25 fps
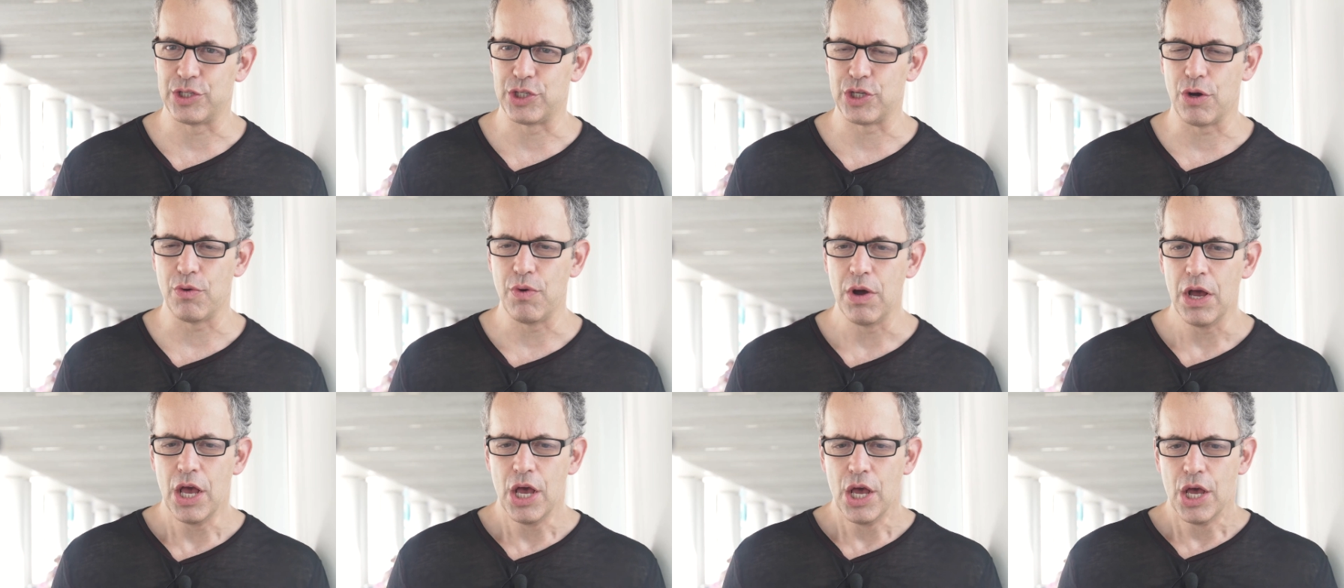
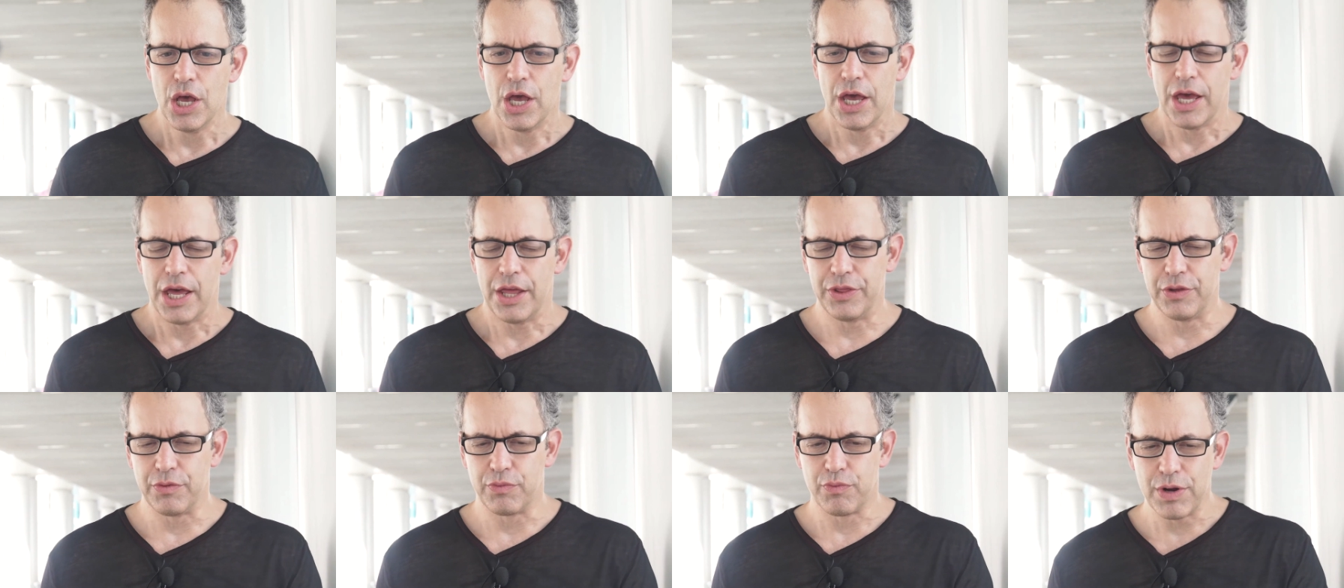So
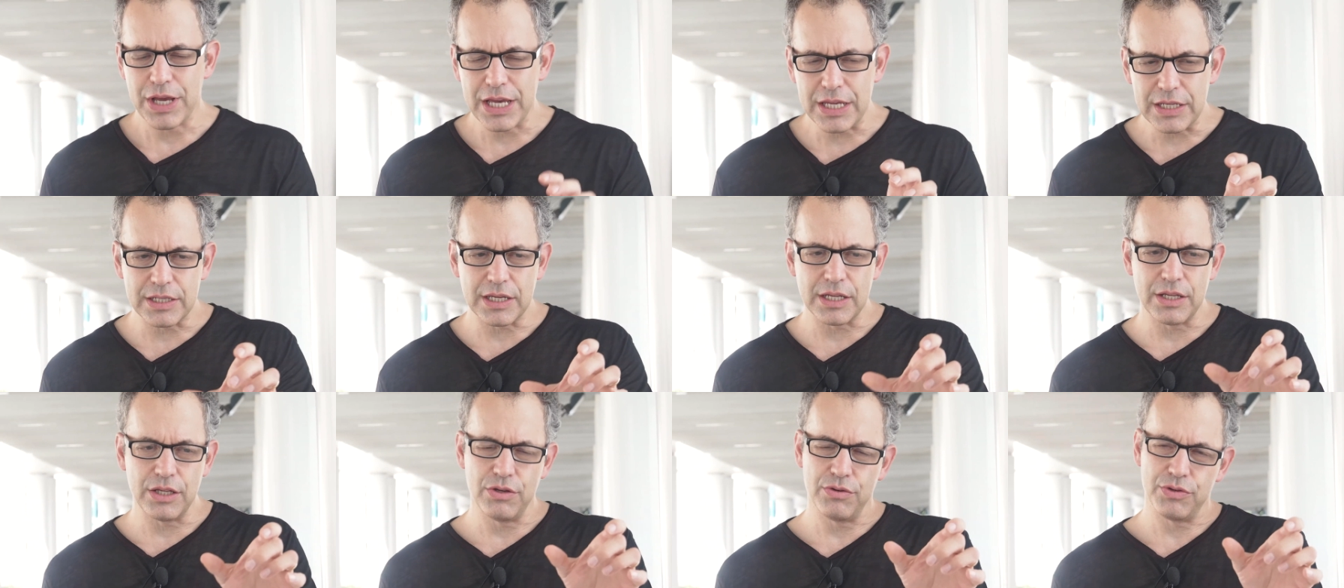the
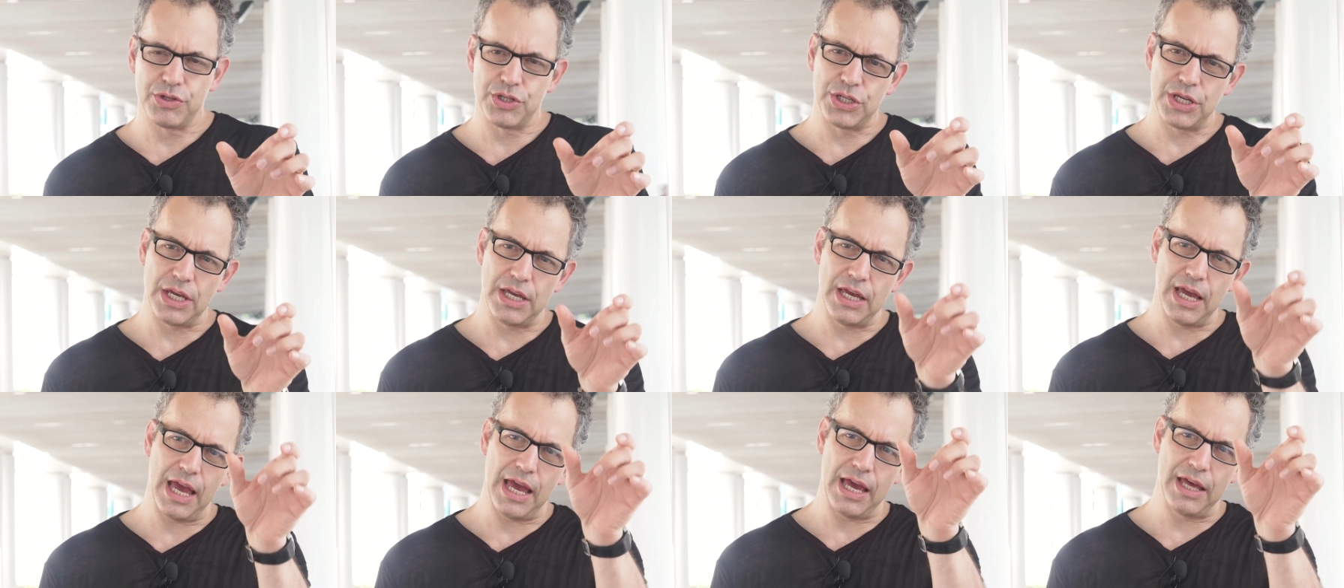reason you
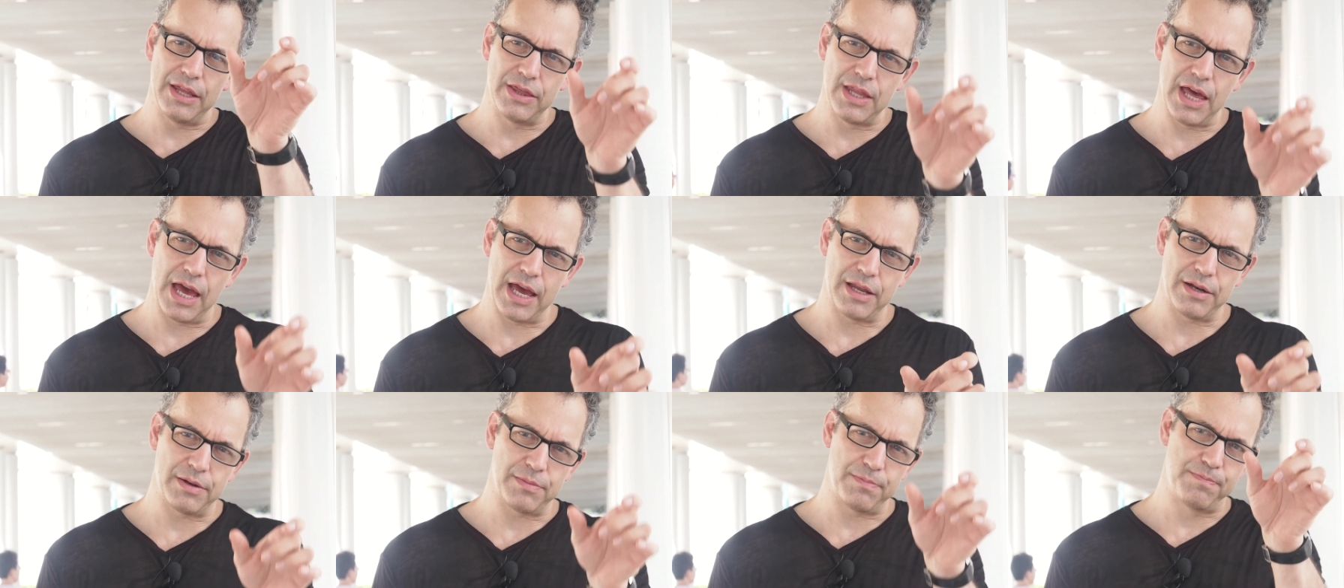see in
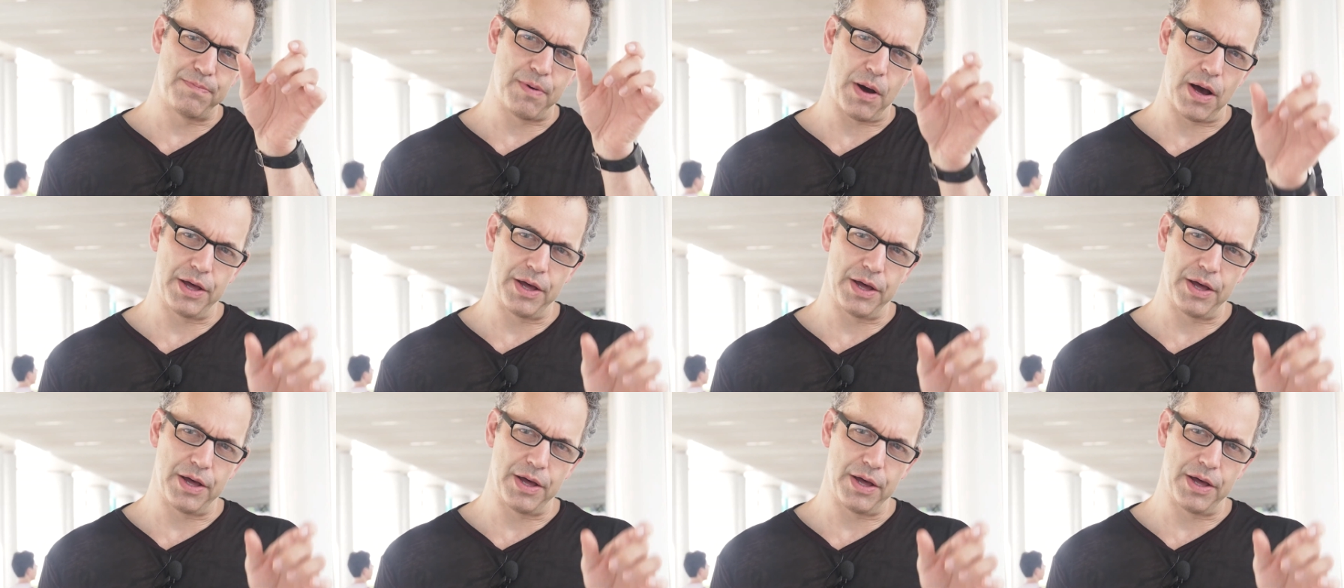that,